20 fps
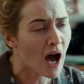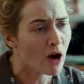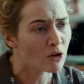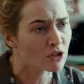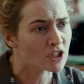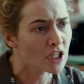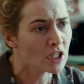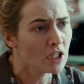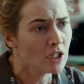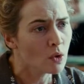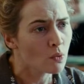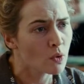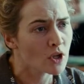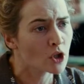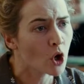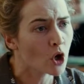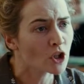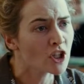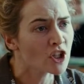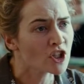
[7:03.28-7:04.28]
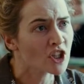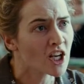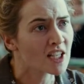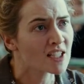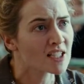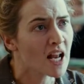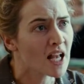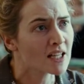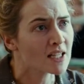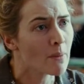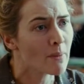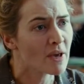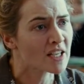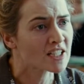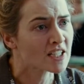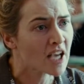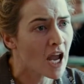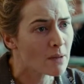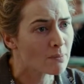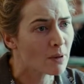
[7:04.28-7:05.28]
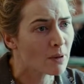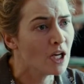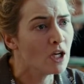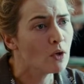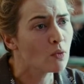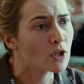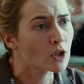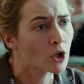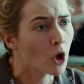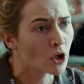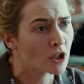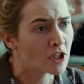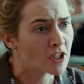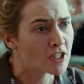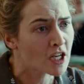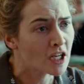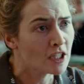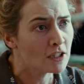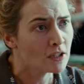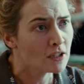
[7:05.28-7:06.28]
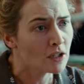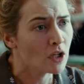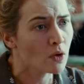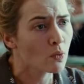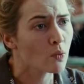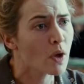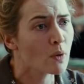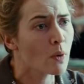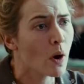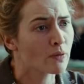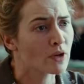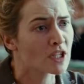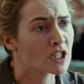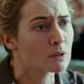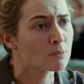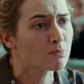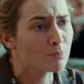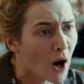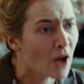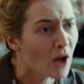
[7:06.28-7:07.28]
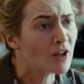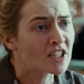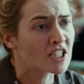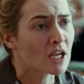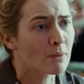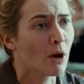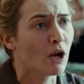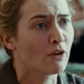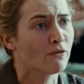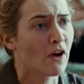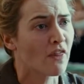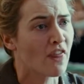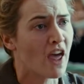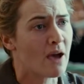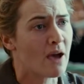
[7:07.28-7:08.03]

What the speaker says: out, we couldn't just let them escape. We couldn't. We were responsible for